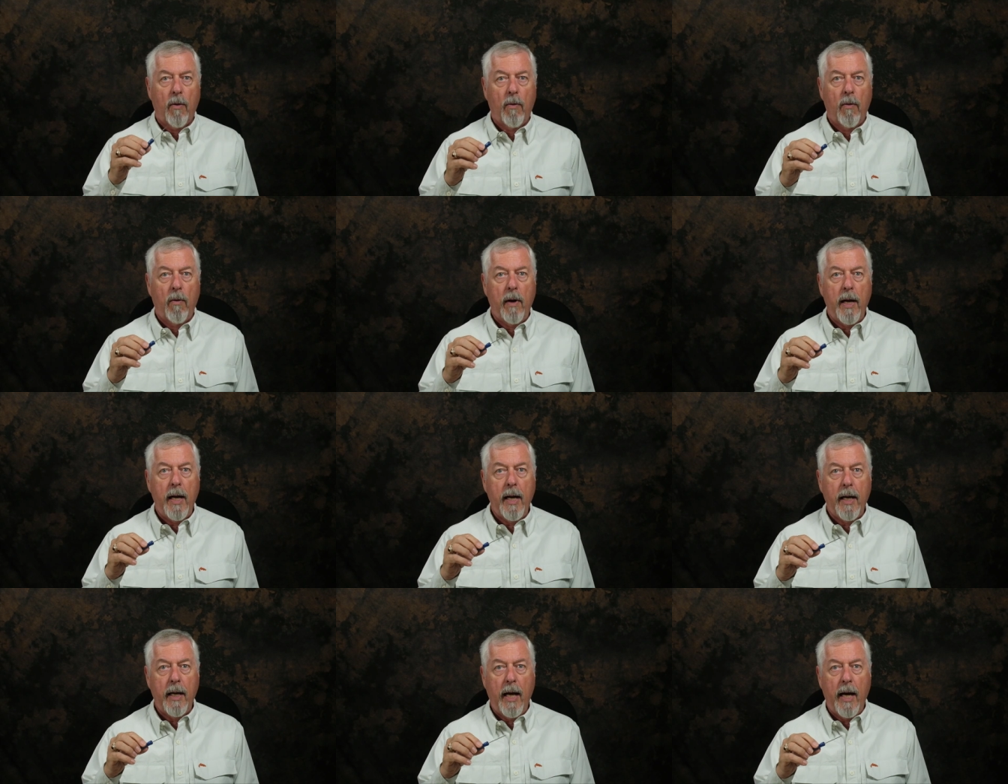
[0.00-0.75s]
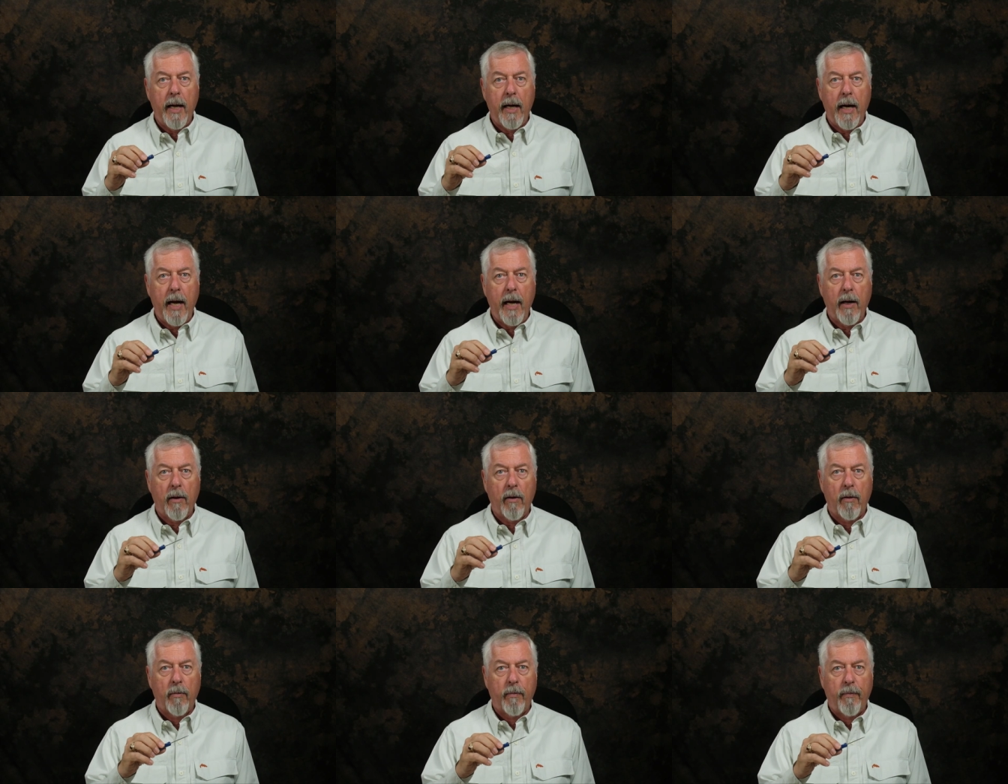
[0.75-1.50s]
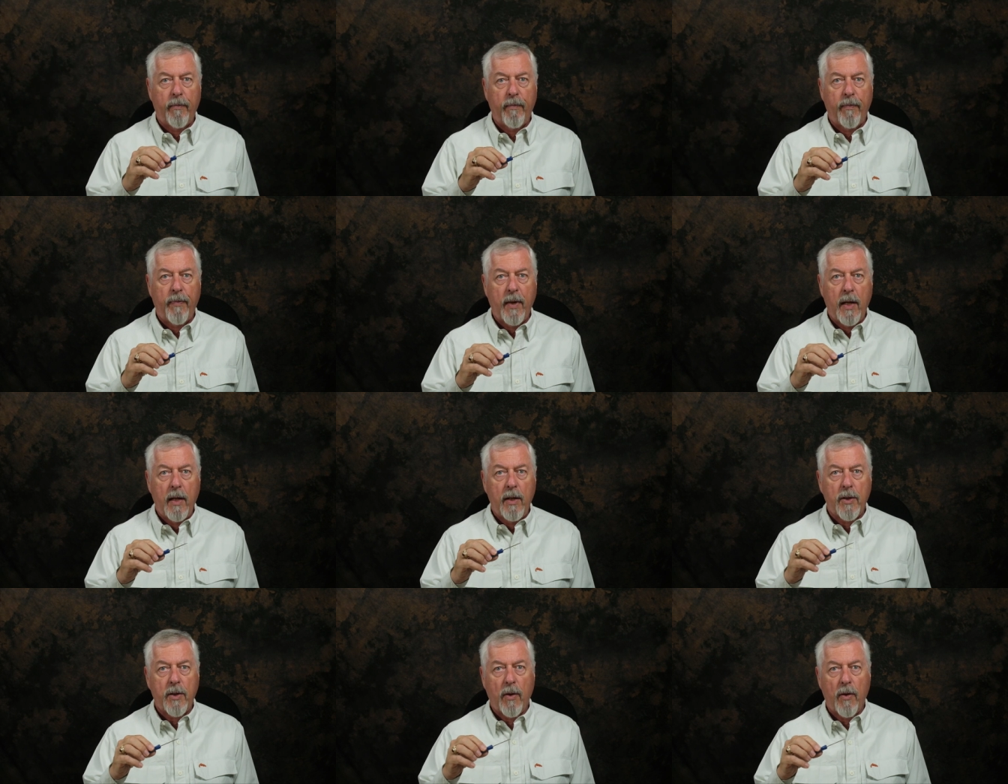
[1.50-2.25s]
ran at an angle.
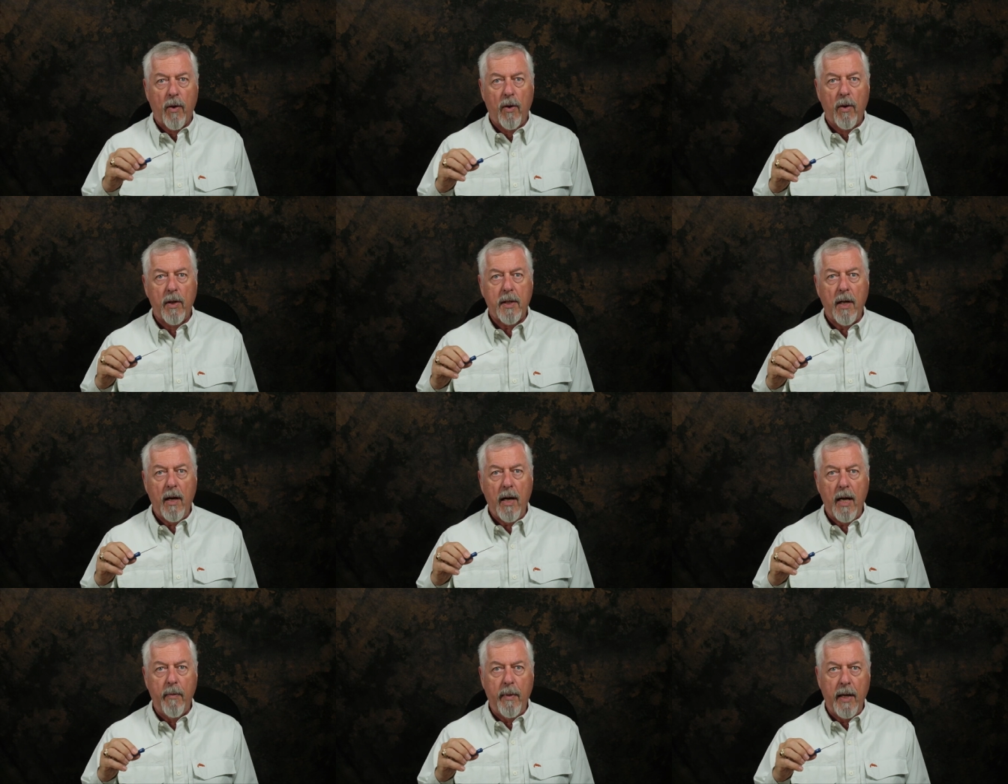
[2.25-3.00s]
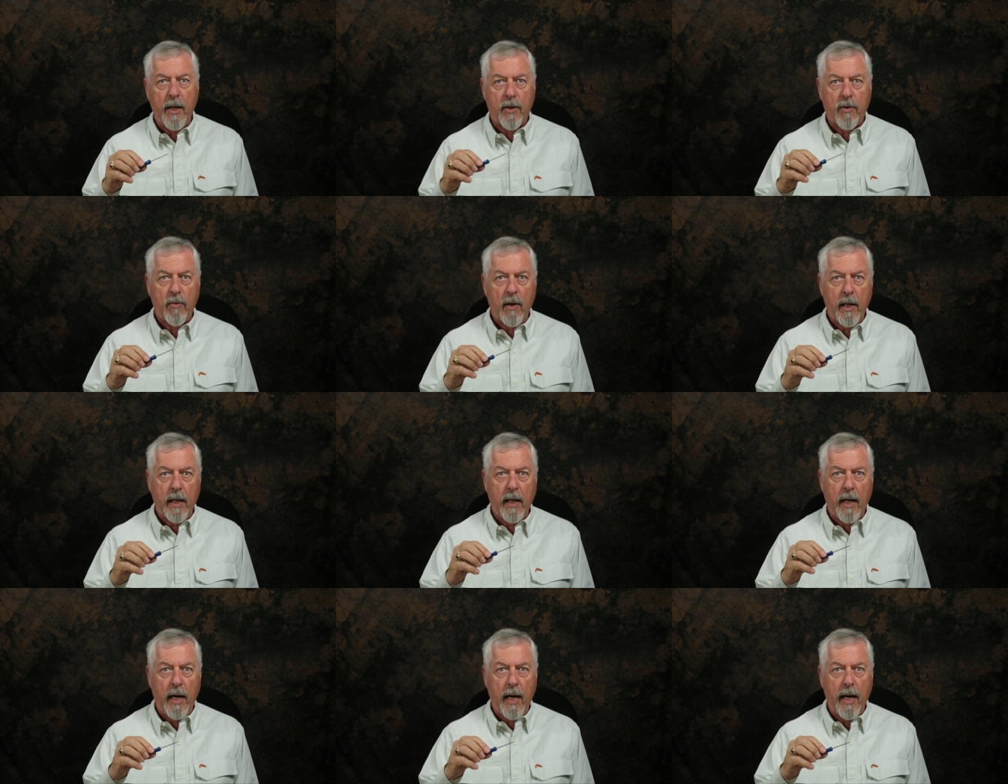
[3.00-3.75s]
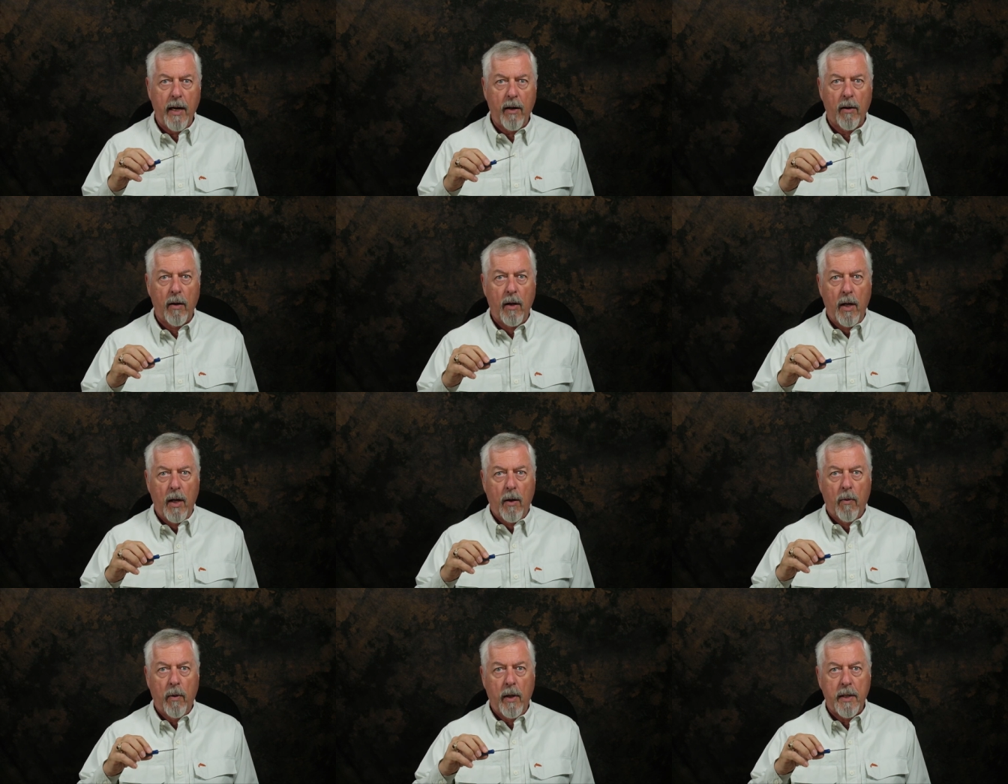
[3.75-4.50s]
So the whole time it's running at an angle,
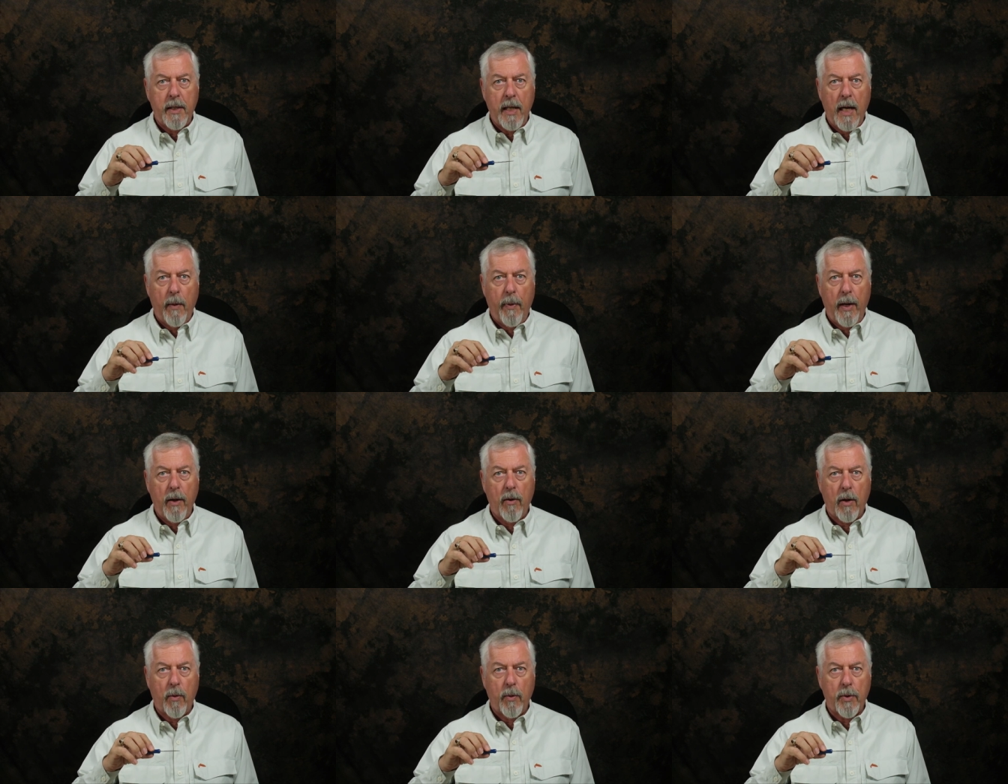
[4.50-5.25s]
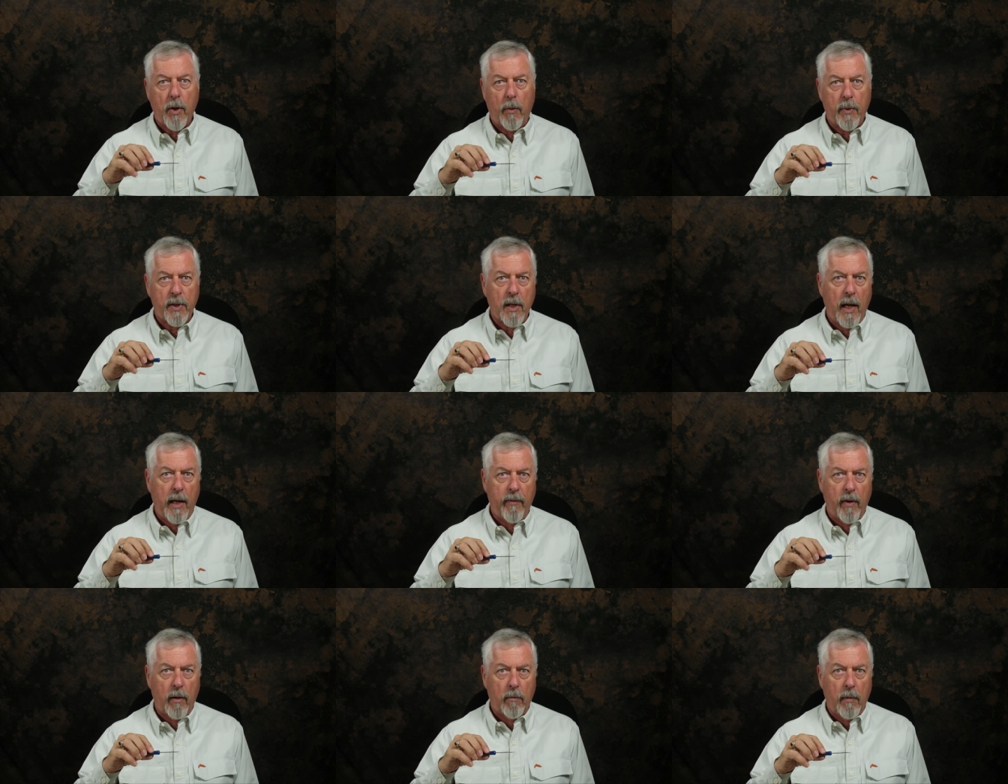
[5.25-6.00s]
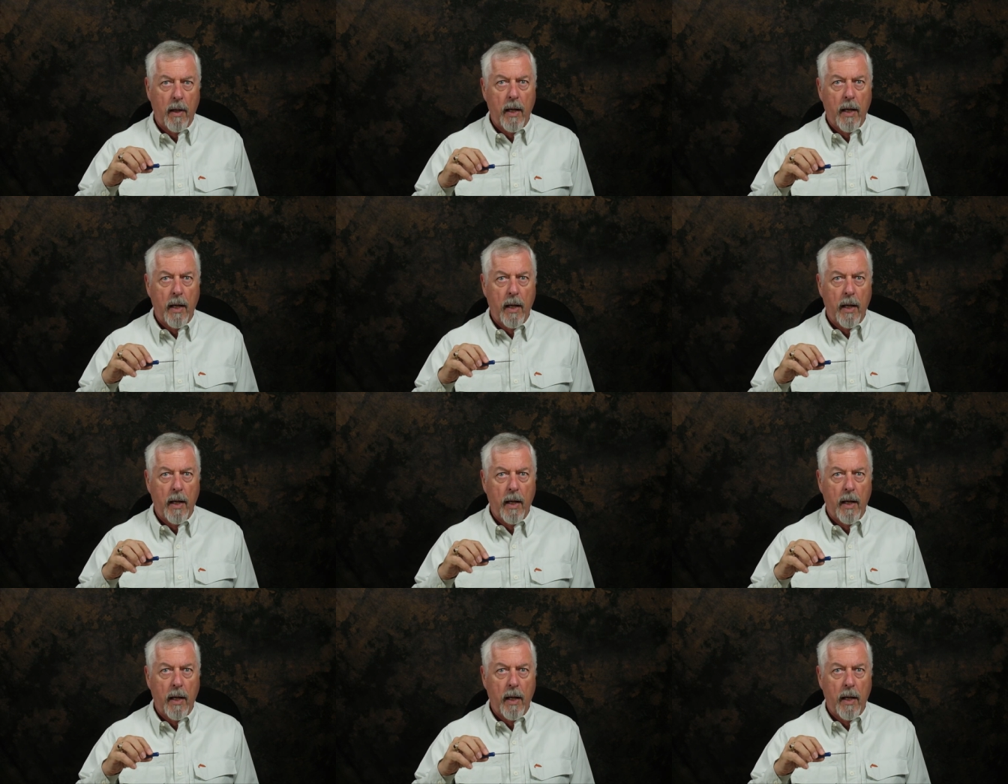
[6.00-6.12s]
whereas the up eye hook was almost level.